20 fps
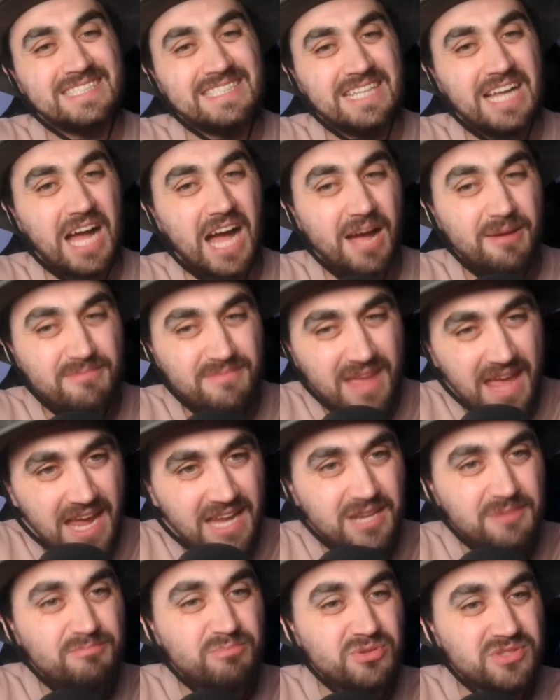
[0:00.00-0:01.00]
I'm
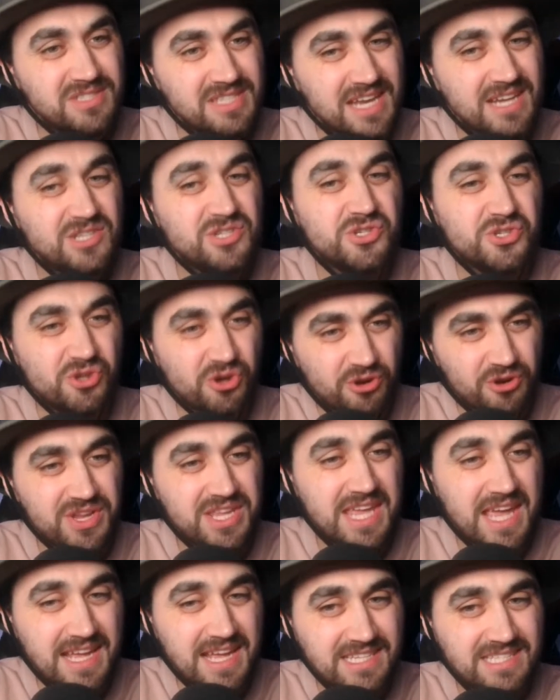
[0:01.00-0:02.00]
80% sure,
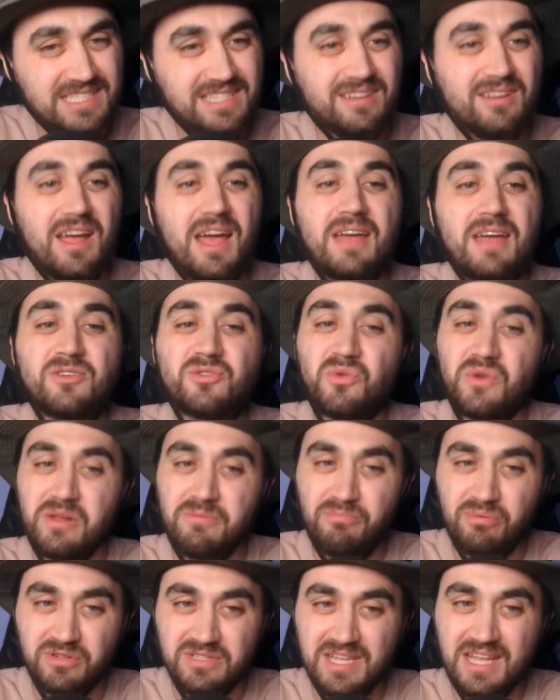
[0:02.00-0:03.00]
yes.
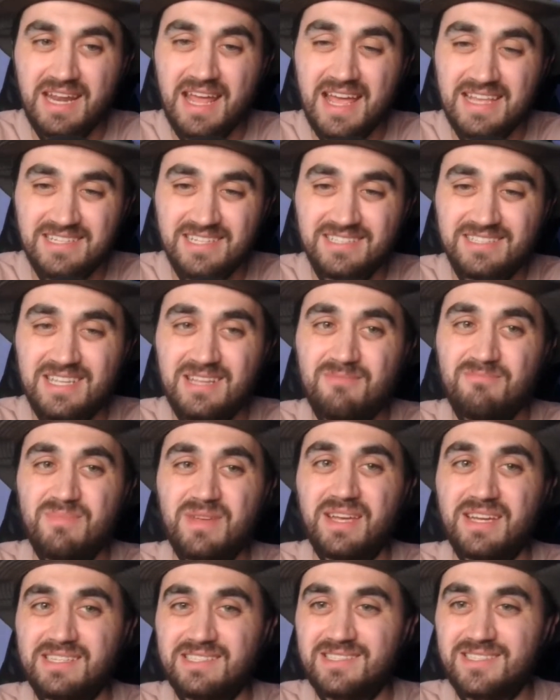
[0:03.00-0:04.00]
20% hesitant
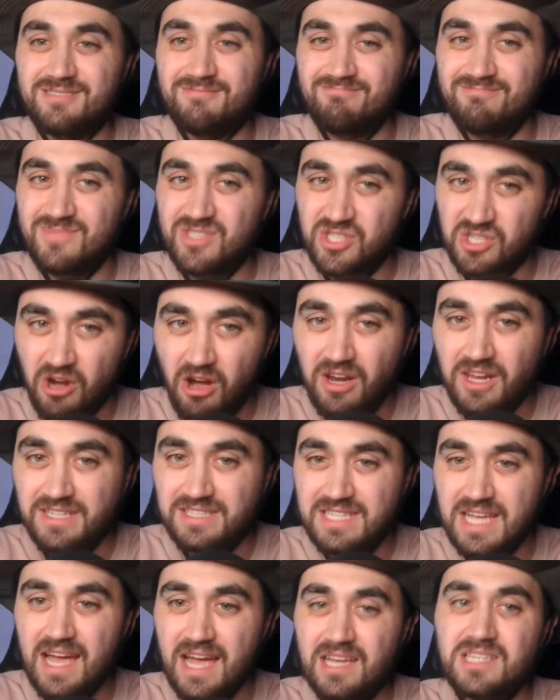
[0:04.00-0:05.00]
because Scotland
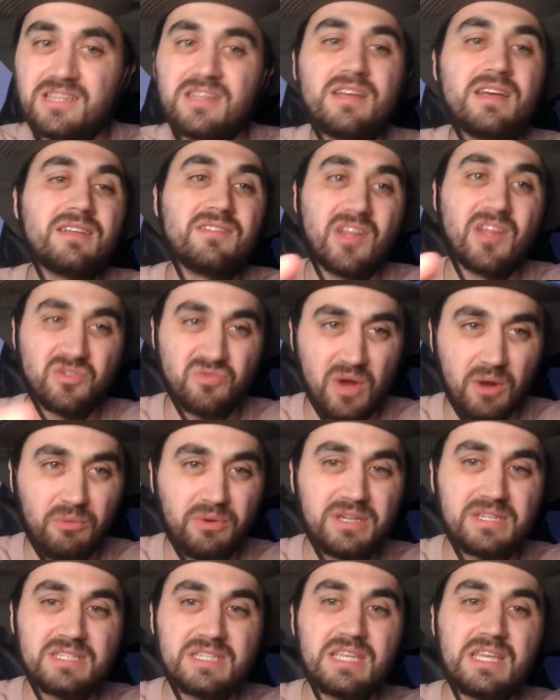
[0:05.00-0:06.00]
tax. That's why I want
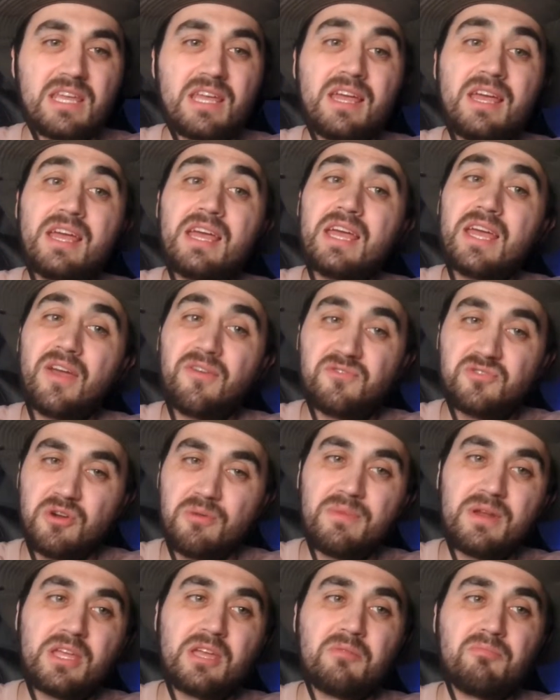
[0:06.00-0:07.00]
to see if
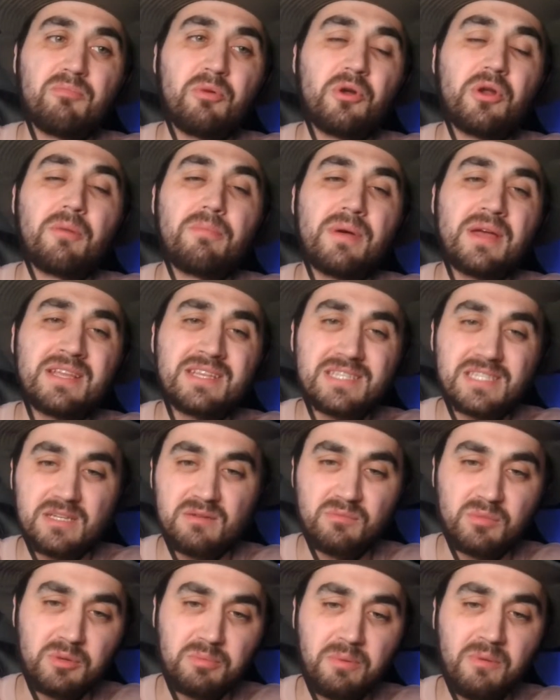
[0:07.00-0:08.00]
Germany can put up a
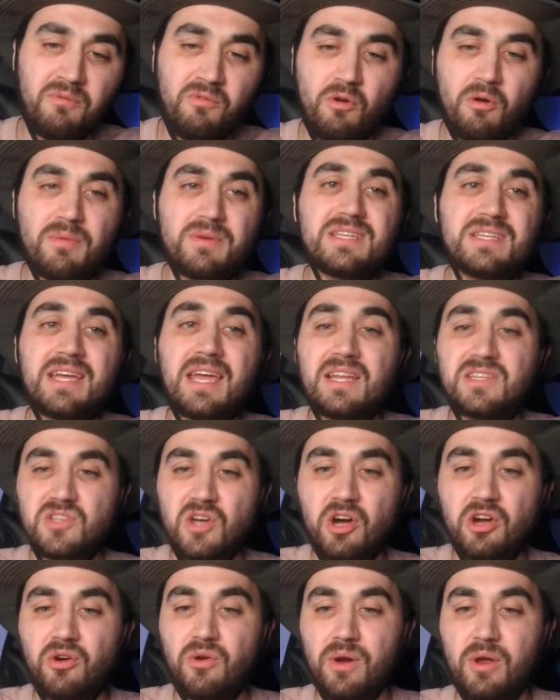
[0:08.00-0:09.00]
similar performance against
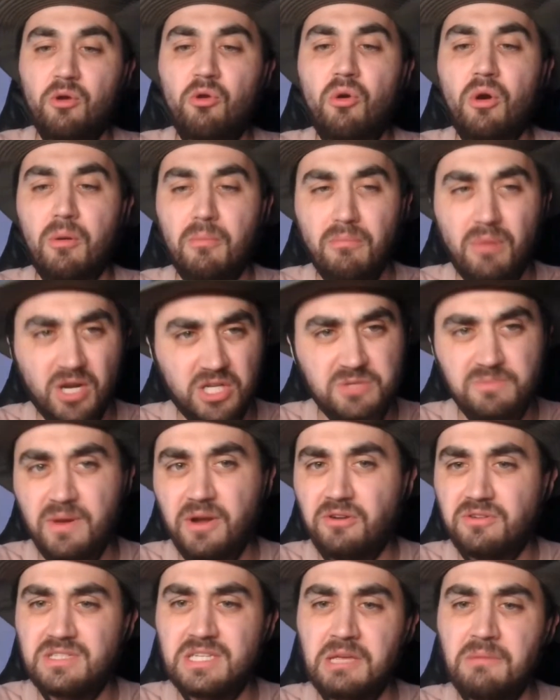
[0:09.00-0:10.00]
Hungary, who are a much better
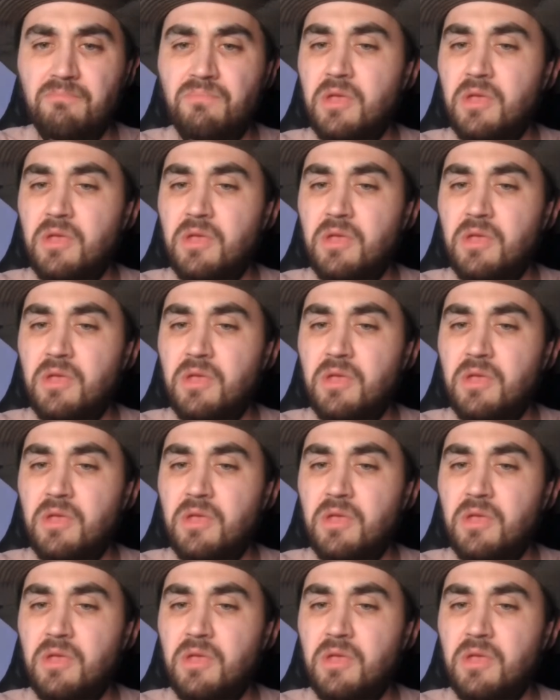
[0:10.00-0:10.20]
team.